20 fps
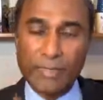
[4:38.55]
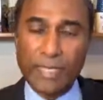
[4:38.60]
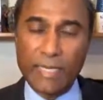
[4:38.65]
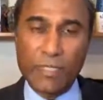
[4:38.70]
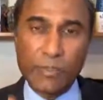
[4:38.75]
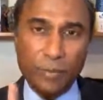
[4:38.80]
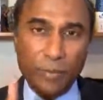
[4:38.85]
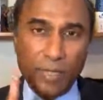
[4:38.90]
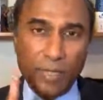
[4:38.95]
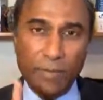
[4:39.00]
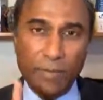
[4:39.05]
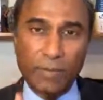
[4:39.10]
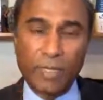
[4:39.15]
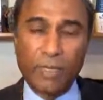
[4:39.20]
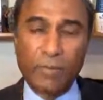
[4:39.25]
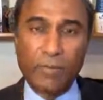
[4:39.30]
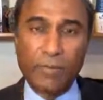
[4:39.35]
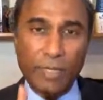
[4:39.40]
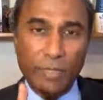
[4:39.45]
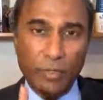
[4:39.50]
That's what I
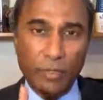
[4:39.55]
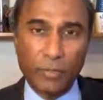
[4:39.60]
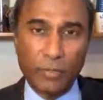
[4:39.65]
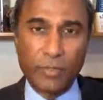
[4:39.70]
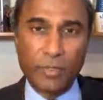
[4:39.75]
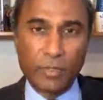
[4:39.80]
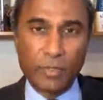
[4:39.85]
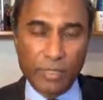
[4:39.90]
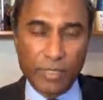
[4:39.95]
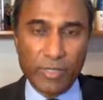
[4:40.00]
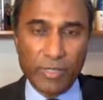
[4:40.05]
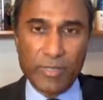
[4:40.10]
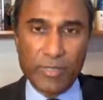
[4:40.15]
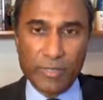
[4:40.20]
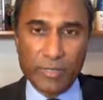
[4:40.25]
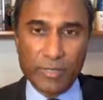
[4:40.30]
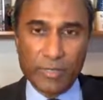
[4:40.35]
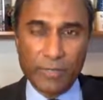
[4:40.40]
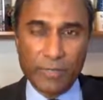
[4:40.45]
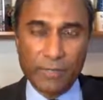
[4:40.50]
mean by
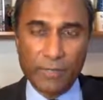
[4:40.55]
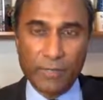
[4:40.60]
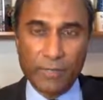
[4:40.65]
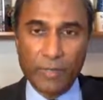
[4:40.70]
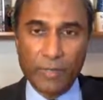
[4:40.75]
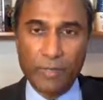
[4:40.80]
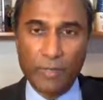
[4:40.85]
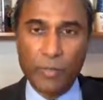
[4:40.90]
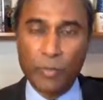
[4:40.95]
homeostasis.